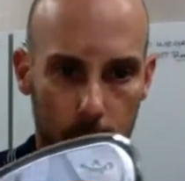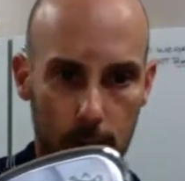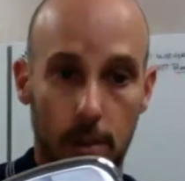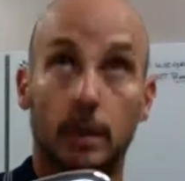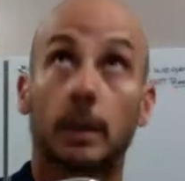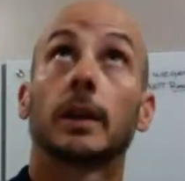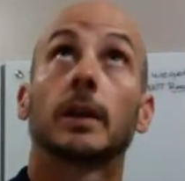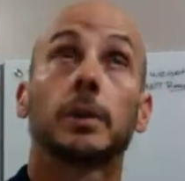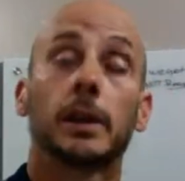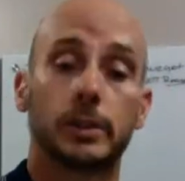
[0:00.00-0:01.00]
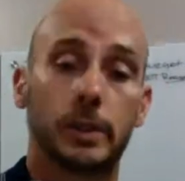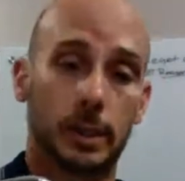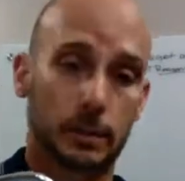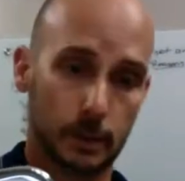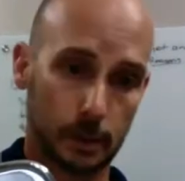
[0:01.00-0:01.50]
And again, I
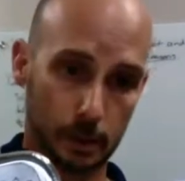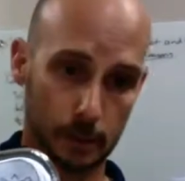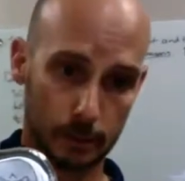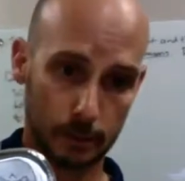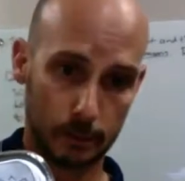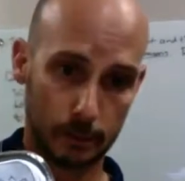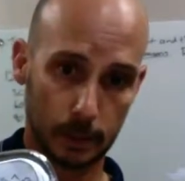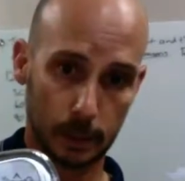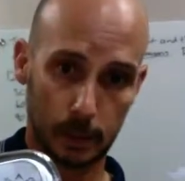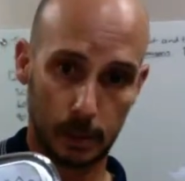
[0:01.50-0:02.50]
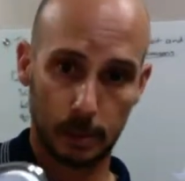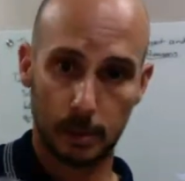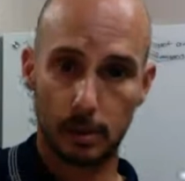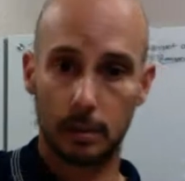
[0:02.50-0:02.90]
apologize for the uh, for the glare, but